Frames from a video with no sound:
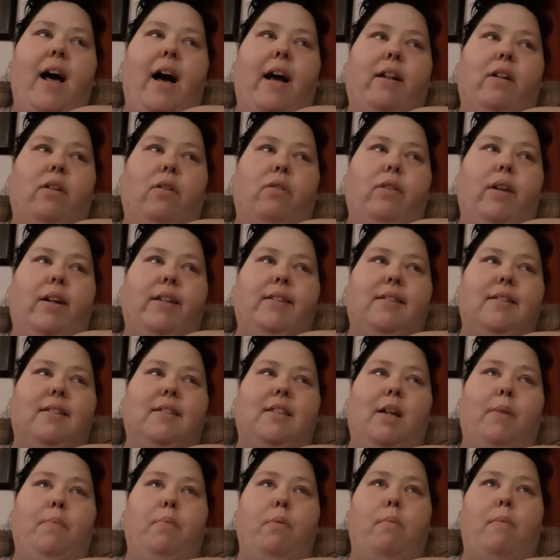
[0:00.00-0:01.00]
I don't like to
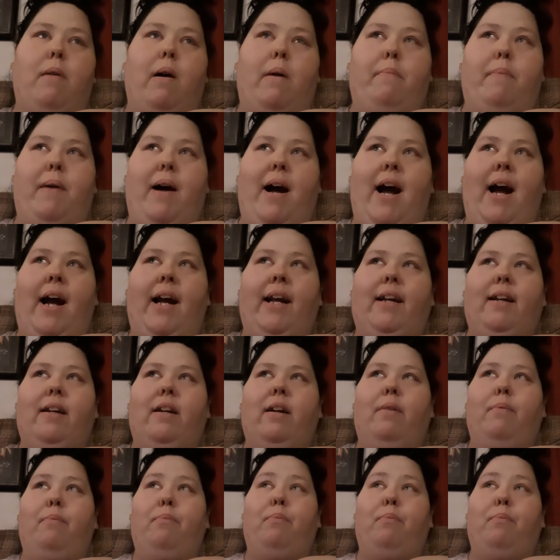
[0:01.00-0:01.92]
sleep on my back.